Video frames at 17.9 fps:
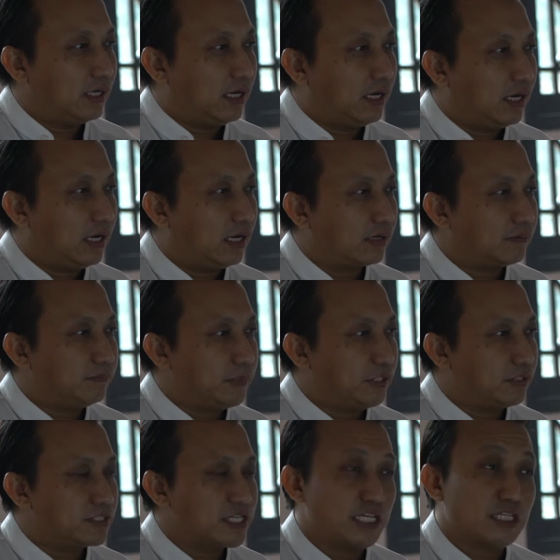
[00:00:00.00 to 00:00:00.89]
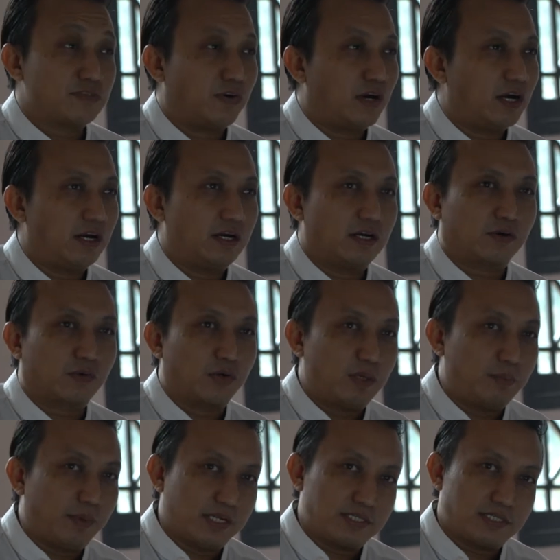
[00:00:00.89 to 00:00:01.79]
ceasefire
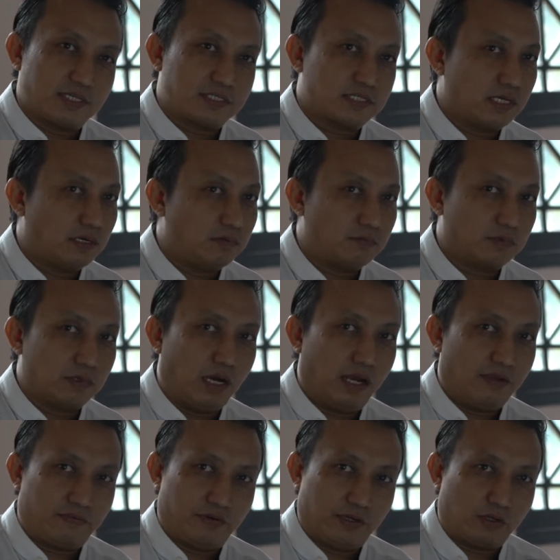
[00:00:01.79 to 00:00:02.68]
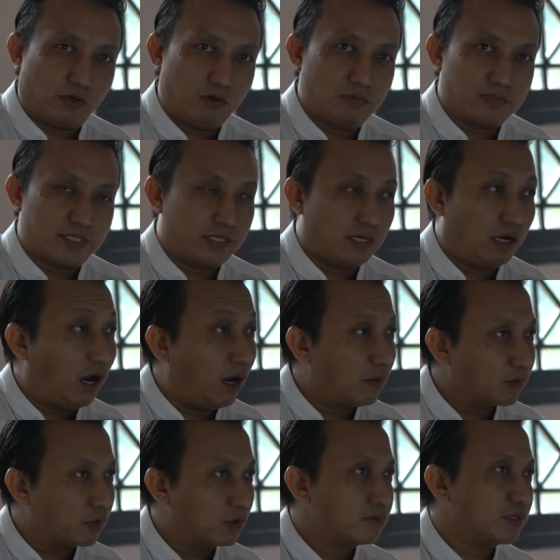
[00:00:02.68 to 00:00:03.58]
agreements that some ethnic groups and the
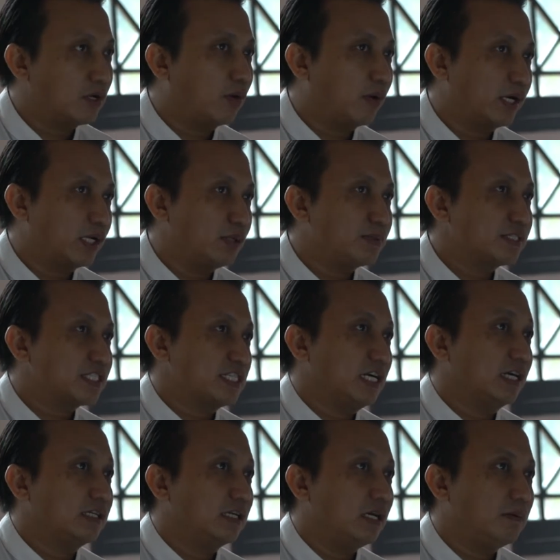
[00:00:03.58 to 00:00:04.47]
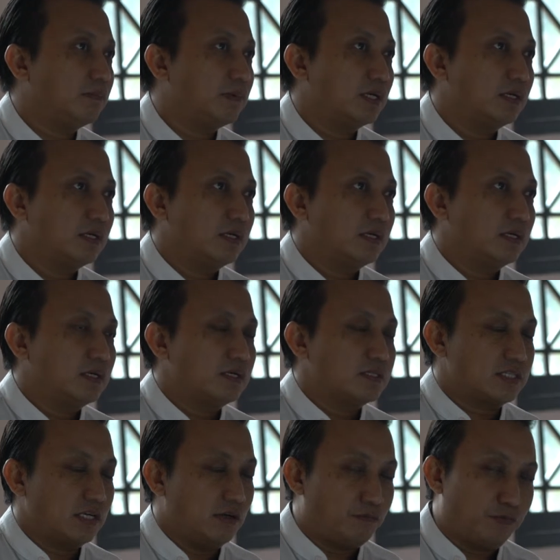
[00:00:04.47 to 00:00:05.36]
armed groups already signed up.
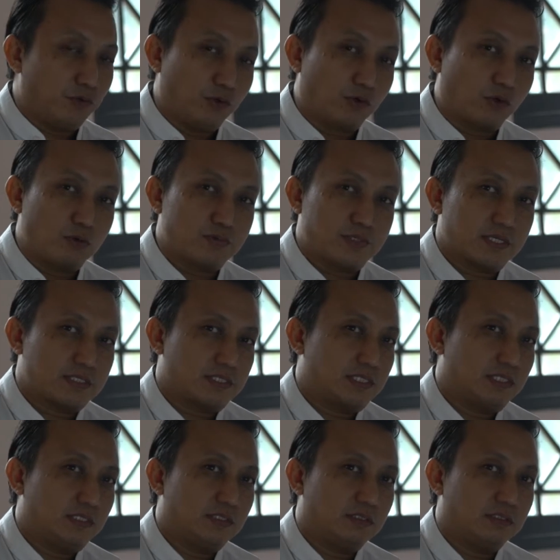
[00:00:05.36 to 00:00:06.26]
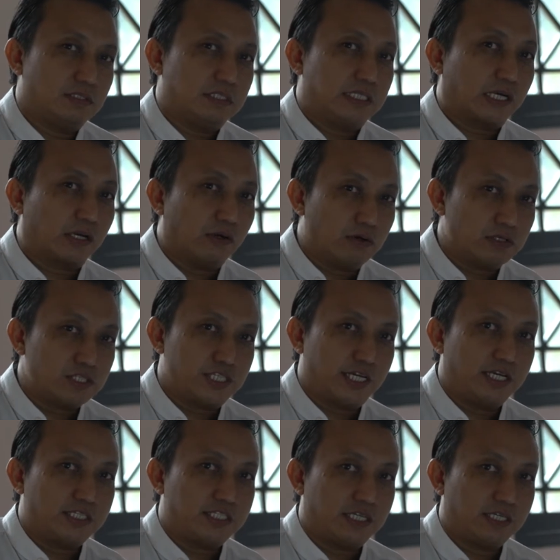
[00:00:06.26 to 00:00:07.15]
So a few groups are still
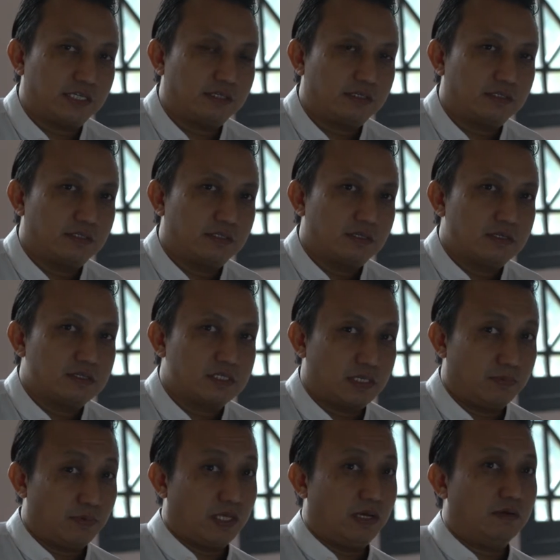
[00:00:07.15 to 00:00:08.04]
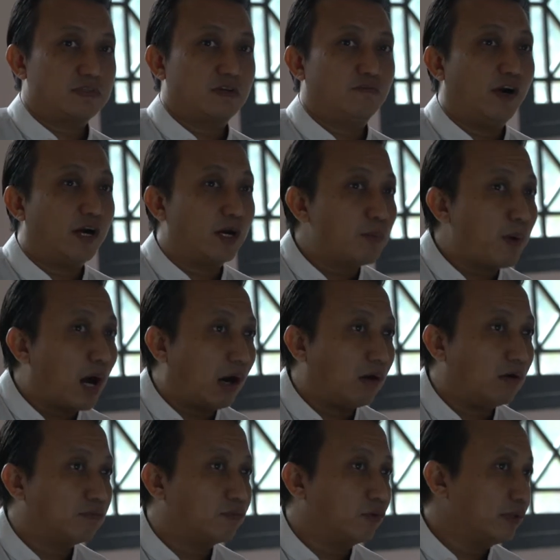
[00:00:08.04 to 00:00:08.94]
negotiating. Some of them are very
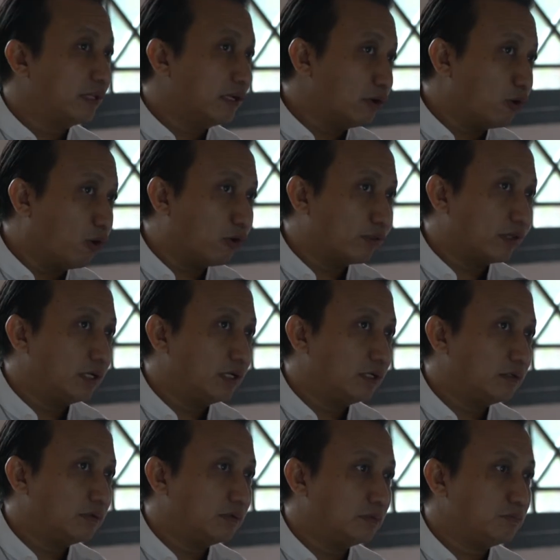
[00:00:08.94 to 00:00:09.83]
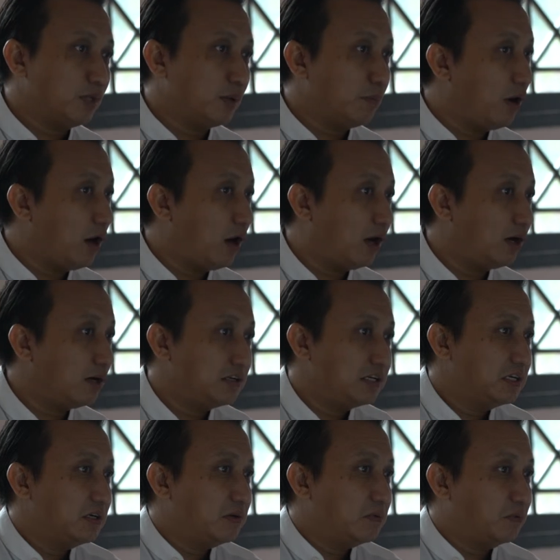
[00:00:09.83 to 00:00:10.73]
powerful in the northern Myanmar
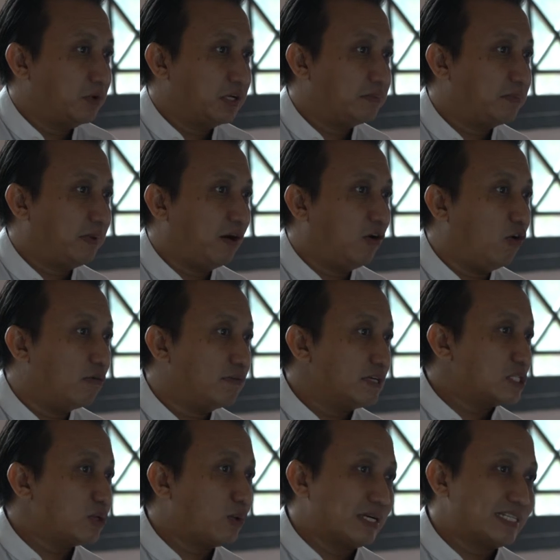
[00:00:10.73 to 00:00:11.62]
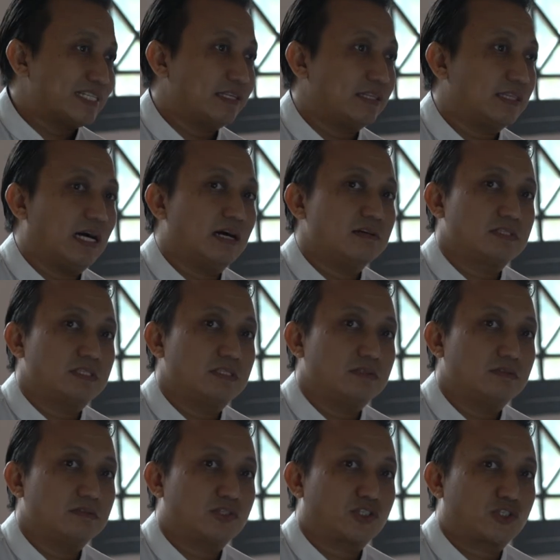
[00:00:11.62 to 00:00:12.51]
with about over
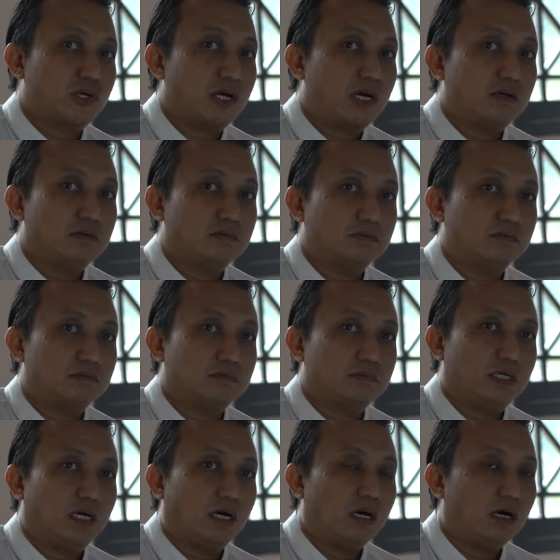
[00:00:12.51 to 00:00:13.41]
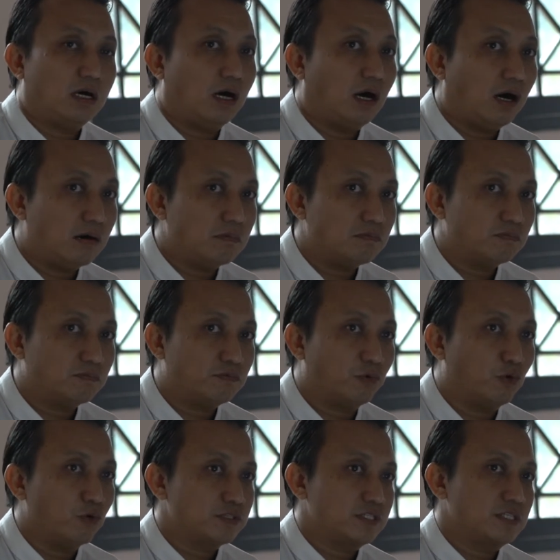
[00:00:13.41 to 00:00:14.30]
20,000 strong armed
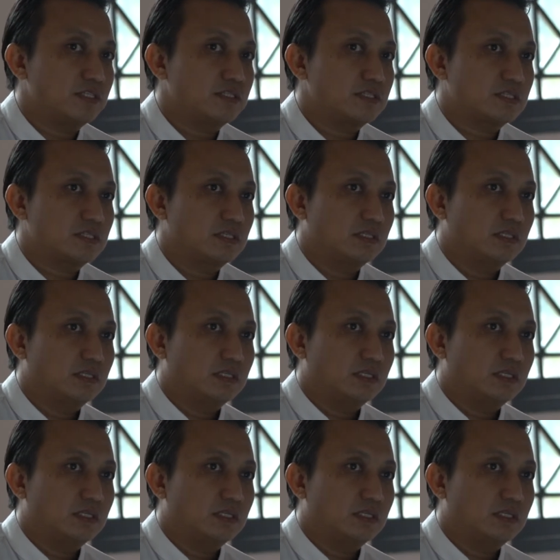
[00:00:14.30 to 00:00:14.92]
forces.